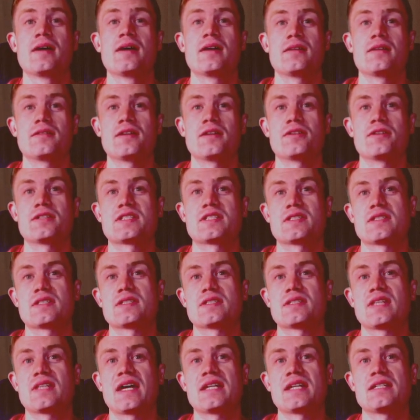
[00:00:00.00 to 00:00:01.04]
There is this
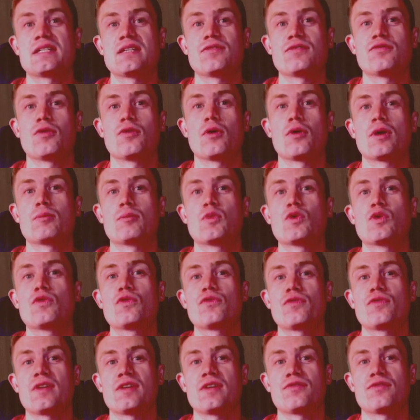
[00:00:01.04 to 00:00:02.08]
knight e4
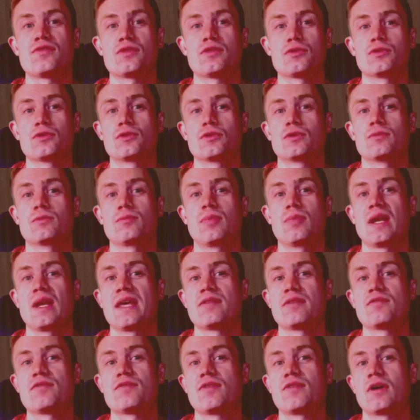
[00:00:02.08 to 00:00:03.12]
move if you play
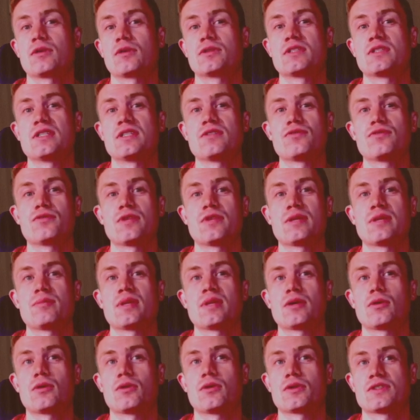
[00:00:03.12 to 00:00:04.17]
without d3
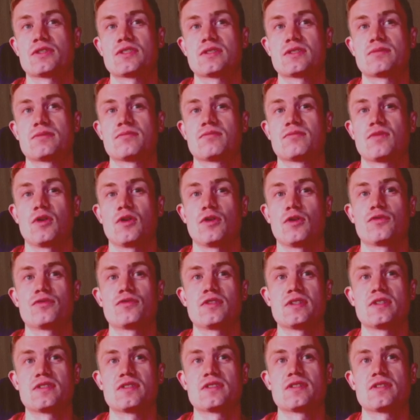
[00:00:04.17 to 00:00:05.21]
because of
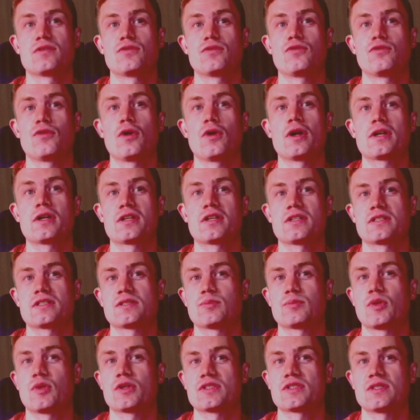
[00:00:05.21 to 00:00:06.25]
this fork. It's
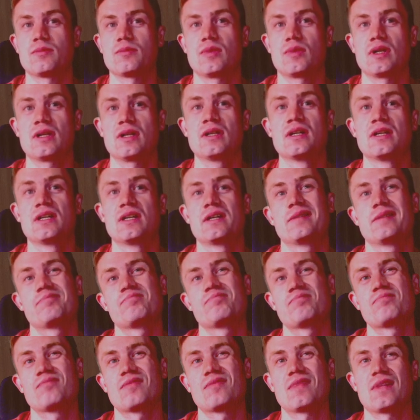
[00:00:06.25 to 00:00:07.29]
possible.
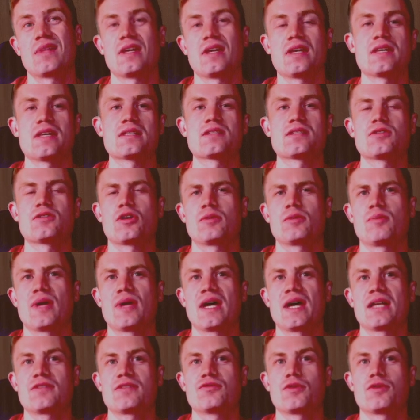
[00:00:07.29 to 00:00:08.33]
It's not
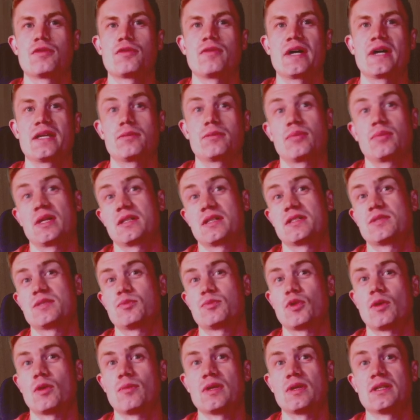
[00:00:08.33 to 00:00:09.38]
bad for white, but it's
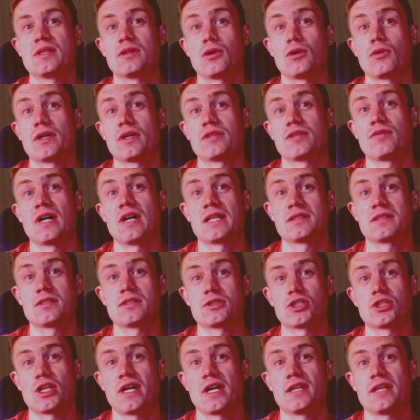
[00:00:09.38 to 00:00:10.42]
probably no
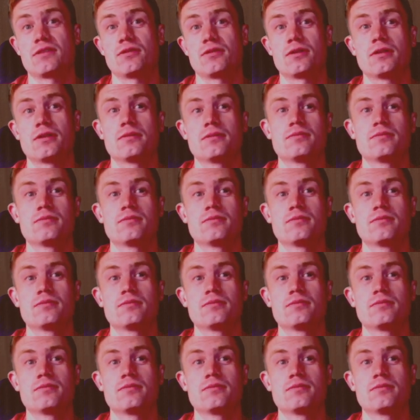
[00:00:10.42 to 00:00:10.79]
advantage either.